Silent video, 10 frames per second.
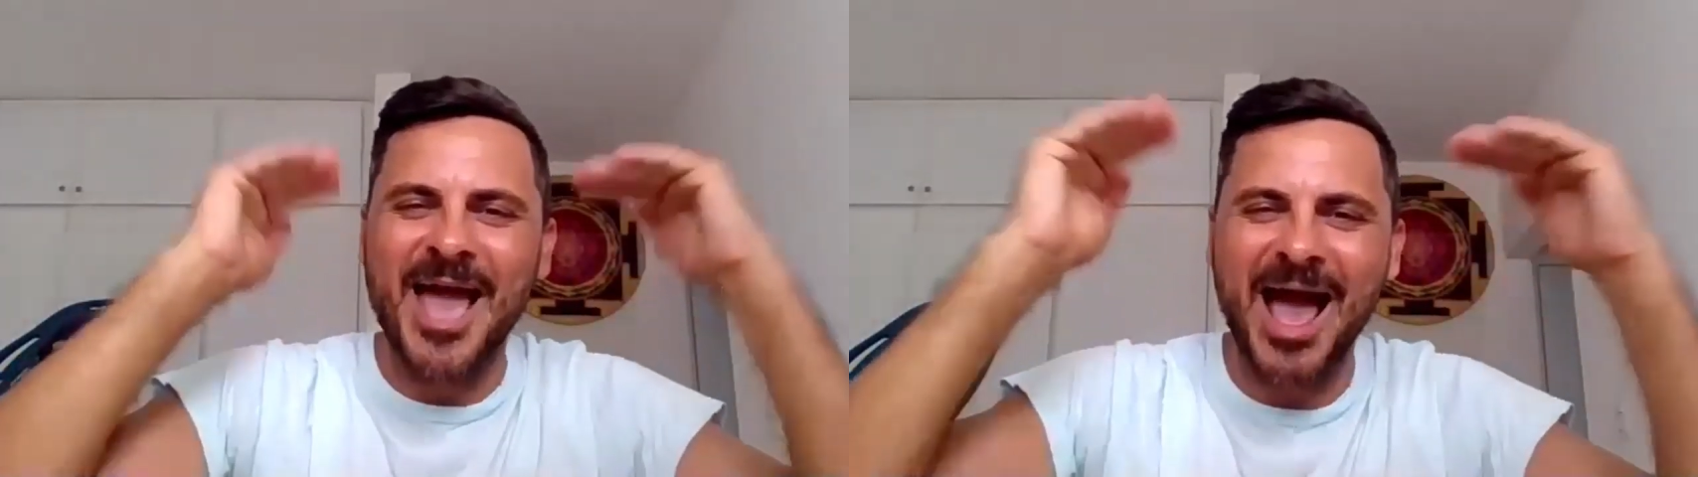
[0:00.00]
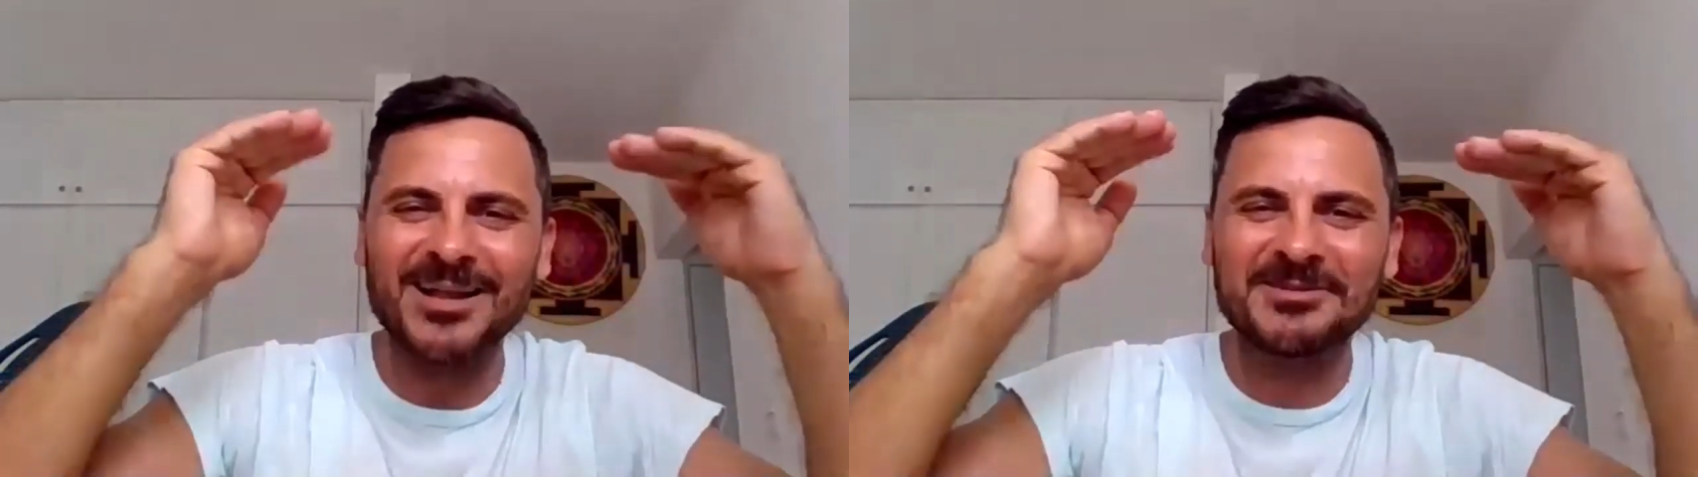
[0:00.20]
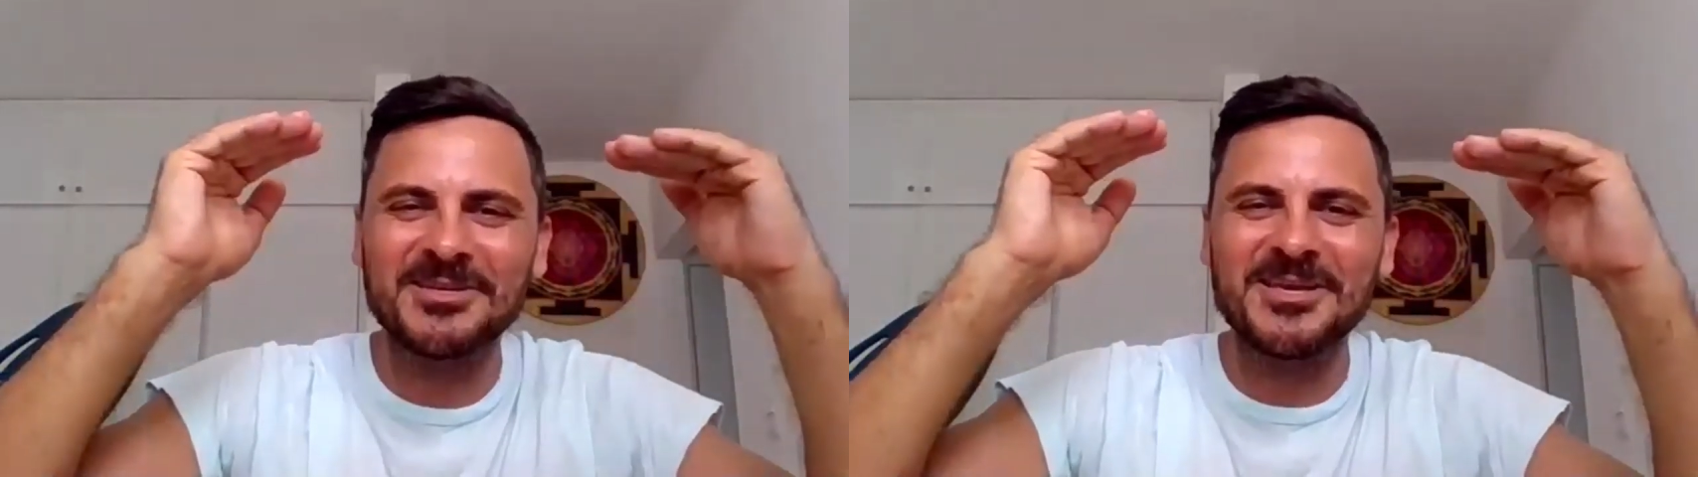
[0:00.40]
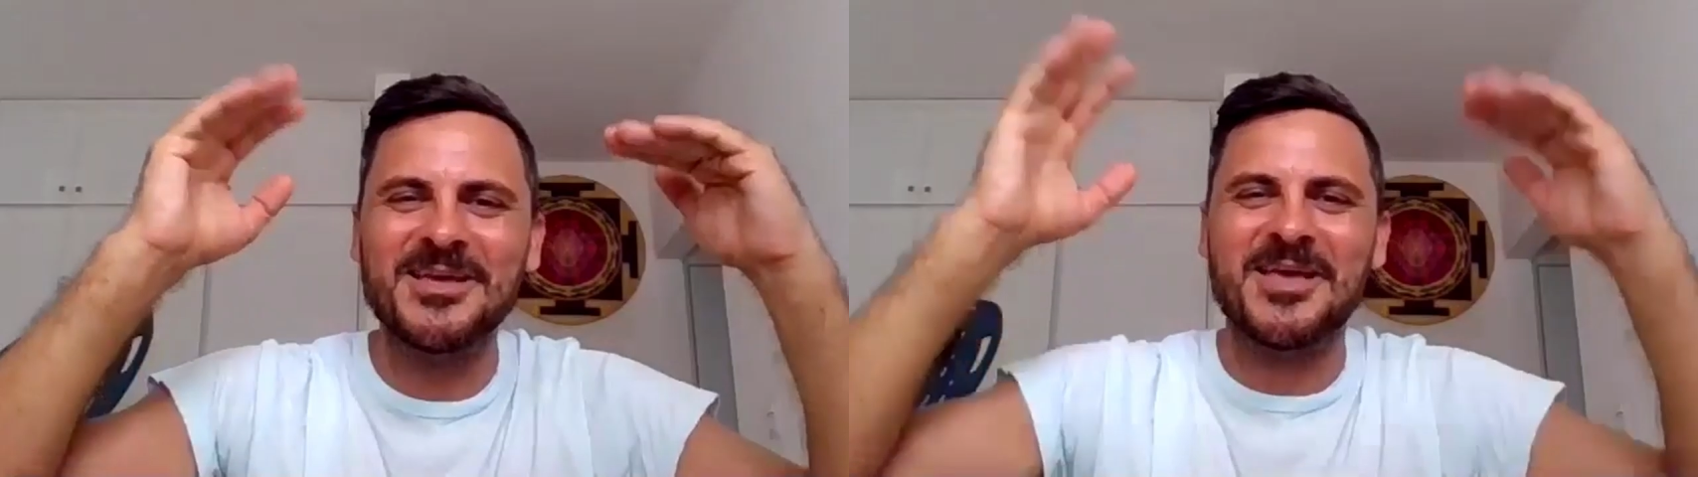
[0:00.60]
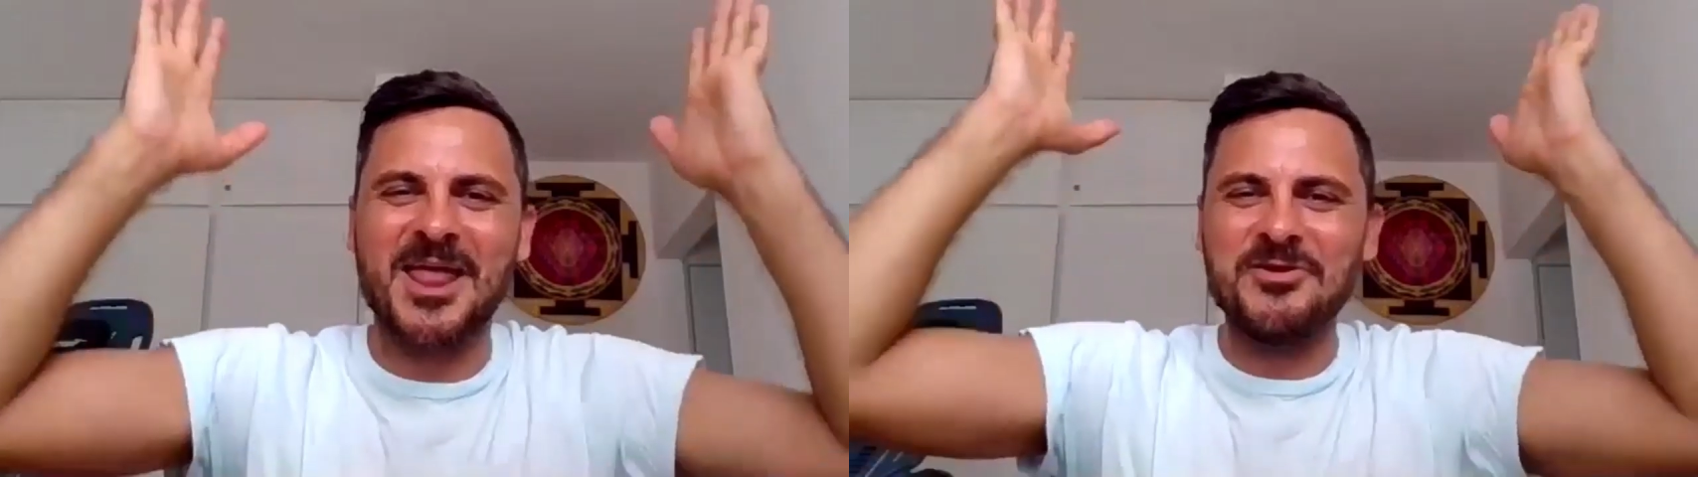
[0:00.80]

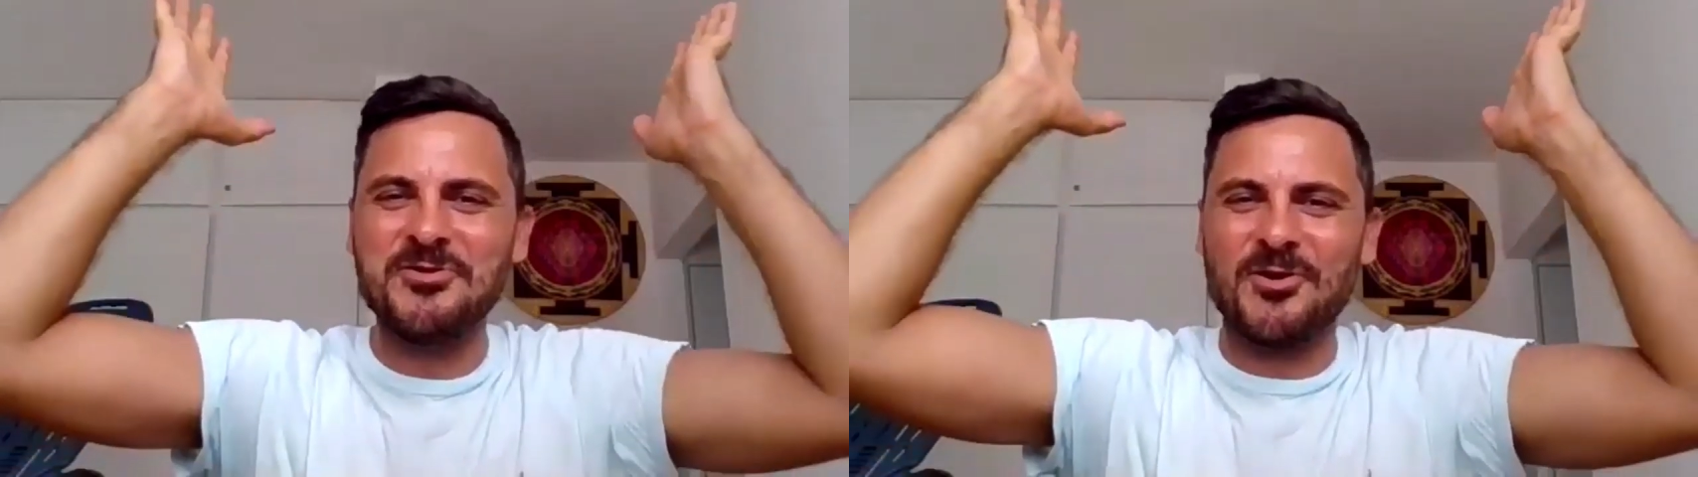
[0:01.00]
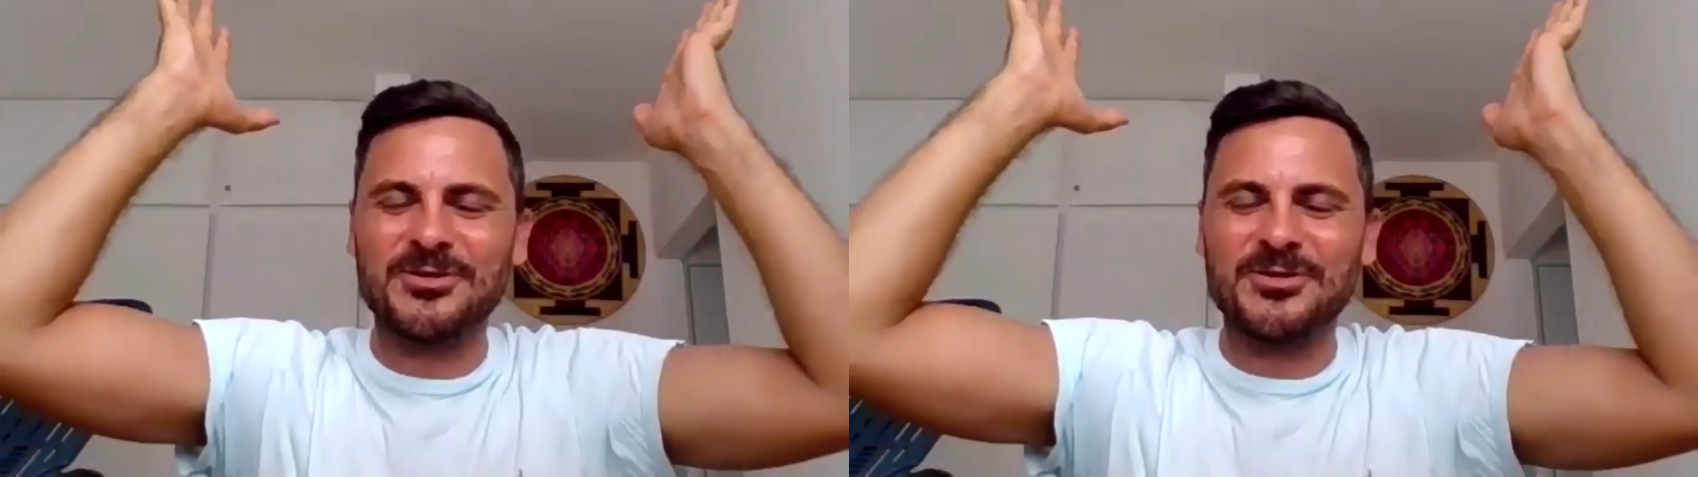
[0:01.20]
healthy, and you